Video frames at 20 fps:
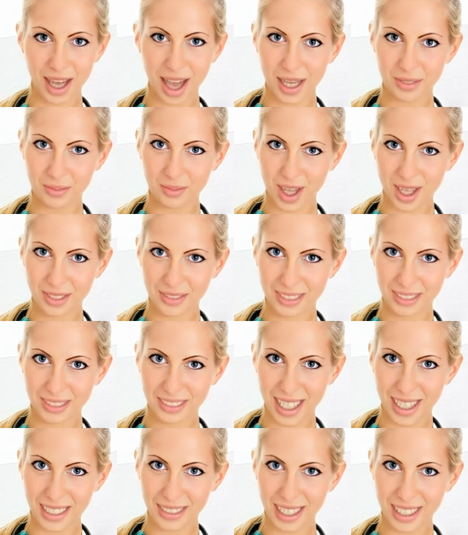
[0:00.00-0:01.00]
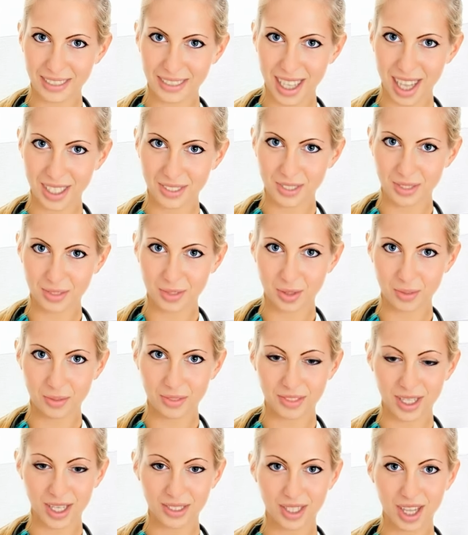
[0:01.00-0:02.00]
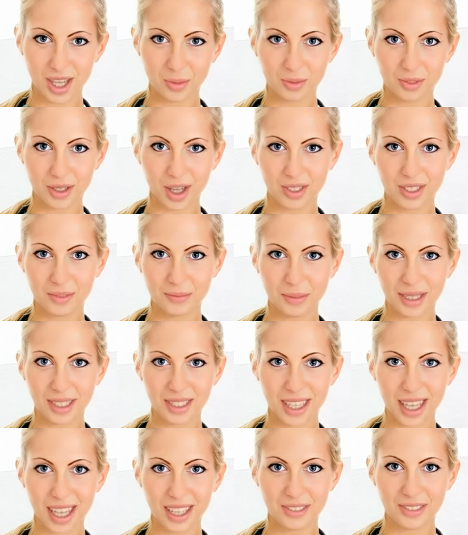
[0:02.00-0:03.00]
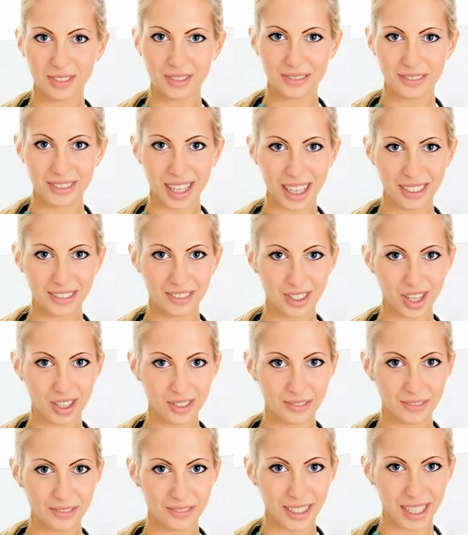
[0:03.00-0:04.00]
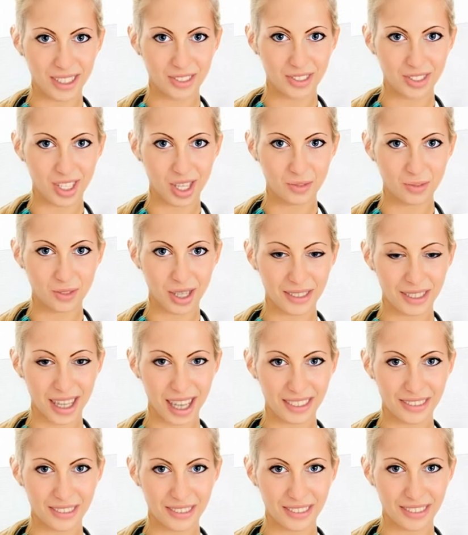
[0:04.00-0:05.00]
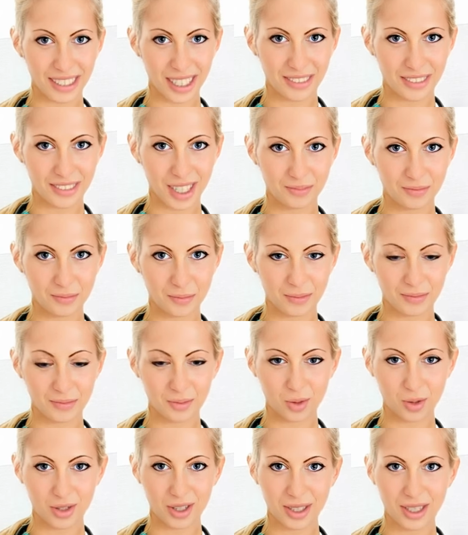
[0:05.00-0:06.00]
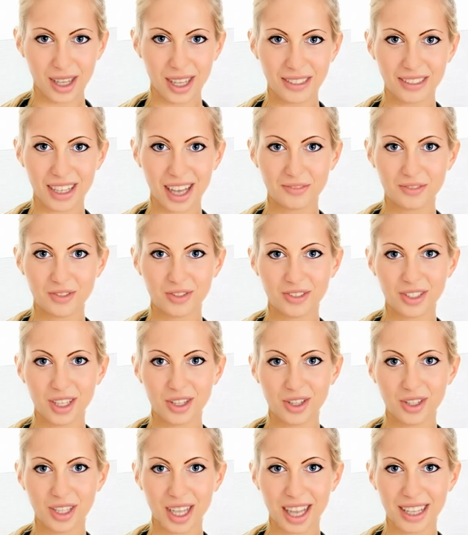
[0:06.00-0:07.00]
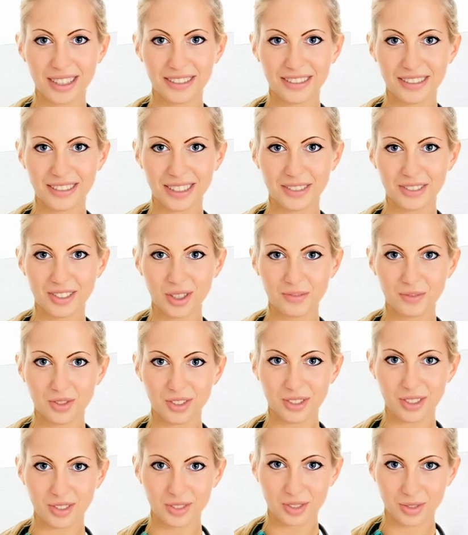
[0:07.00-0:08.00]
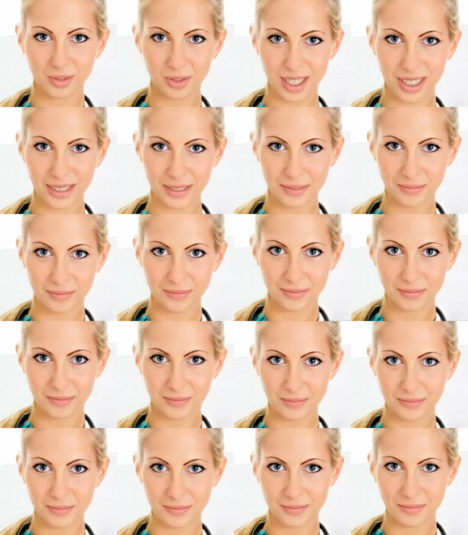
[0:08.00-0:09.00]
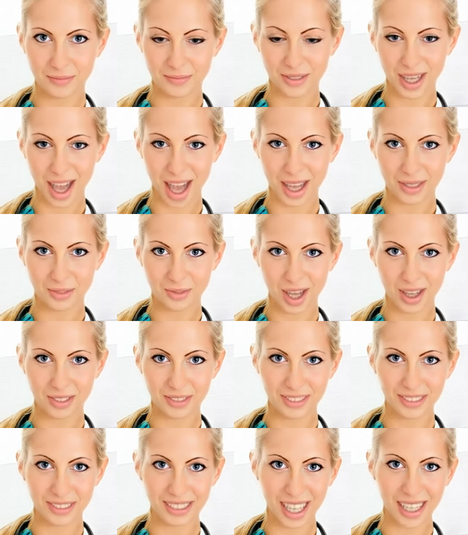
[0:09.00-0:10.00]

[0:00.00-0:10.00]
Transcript: The size of the baby this week is like that of an iceberg lettuce. We explain how your body is evolving at twenty-six weeks of pregnancy and how your baby is growing.